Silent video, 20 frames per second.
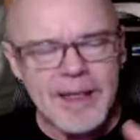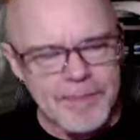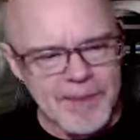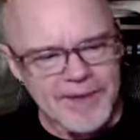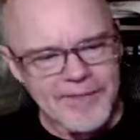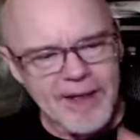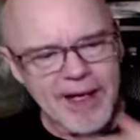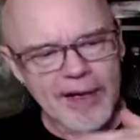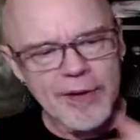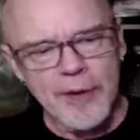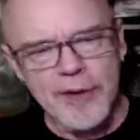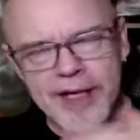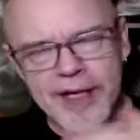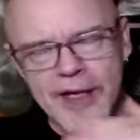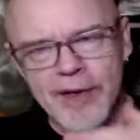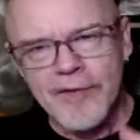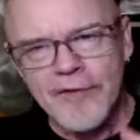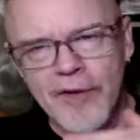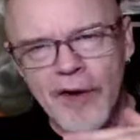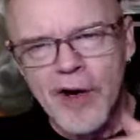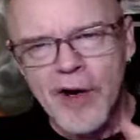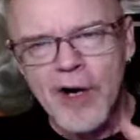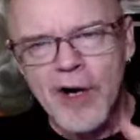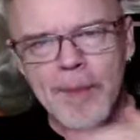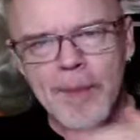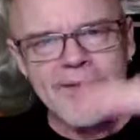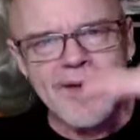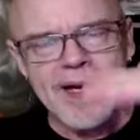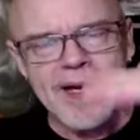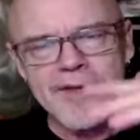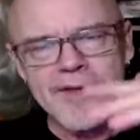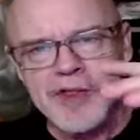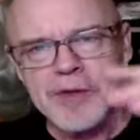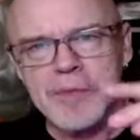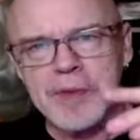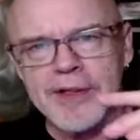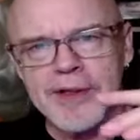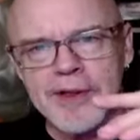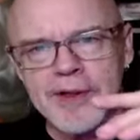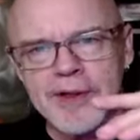I've got Ordinary Farm, I've got The
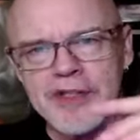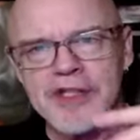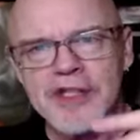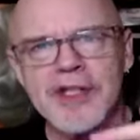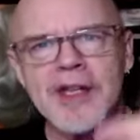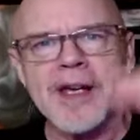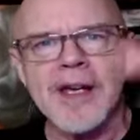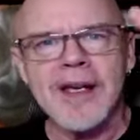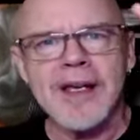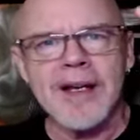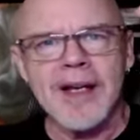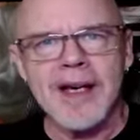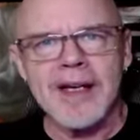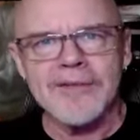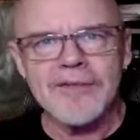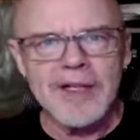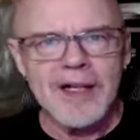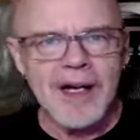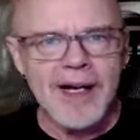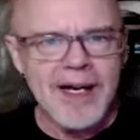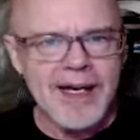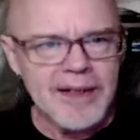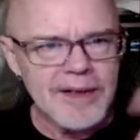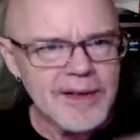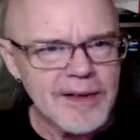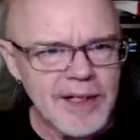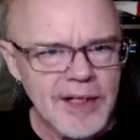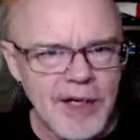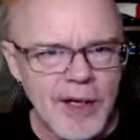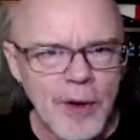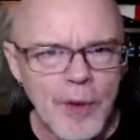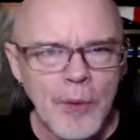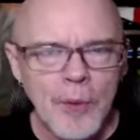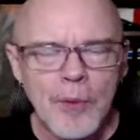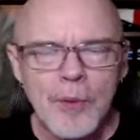Splintered Sun, I've got you know